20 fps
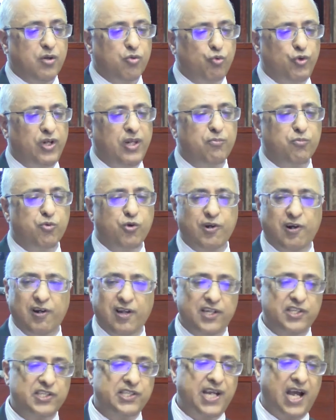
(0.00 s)
will more or
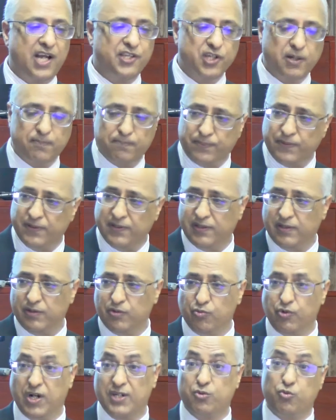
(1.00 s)
less catch up
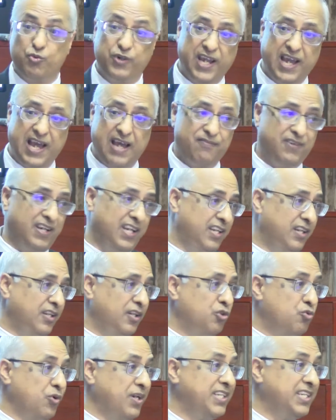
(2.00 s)
what we had in
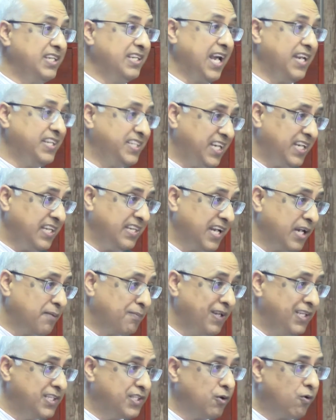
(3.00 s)
2019. That
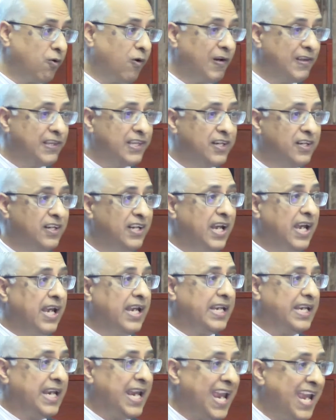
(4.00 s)
means all the
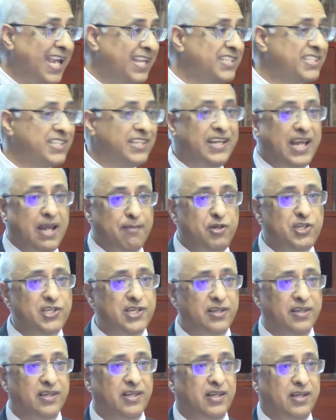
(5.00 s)
gains in
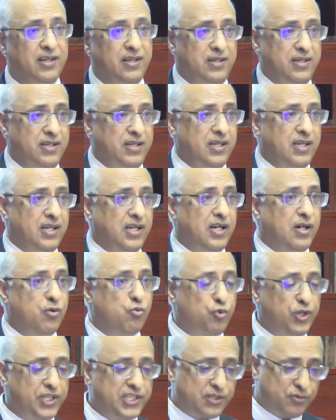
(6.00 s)
emission,
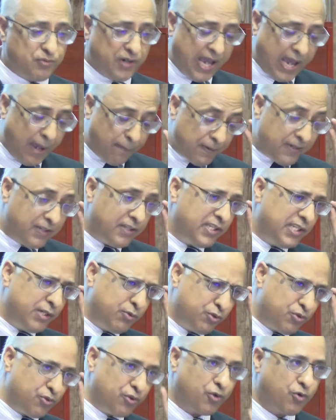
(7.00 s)
which happened
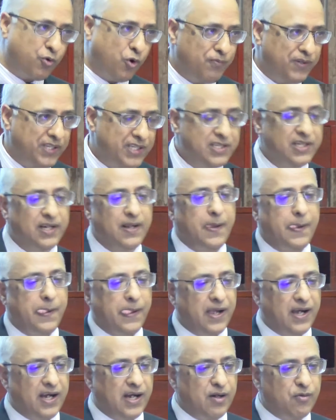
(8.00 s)
due to the COVID,
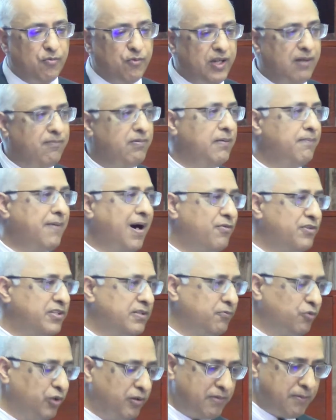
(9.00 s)
will be
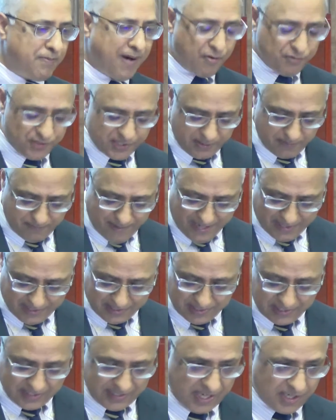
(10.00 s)
bouncing back
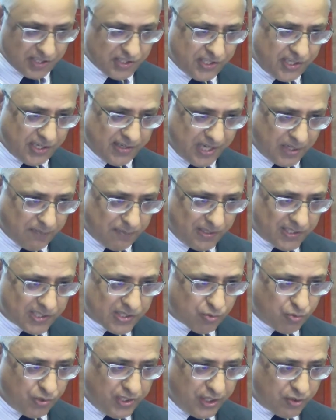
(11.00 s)
next year. That
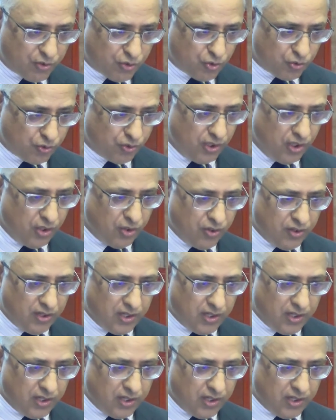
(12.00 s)
means we need to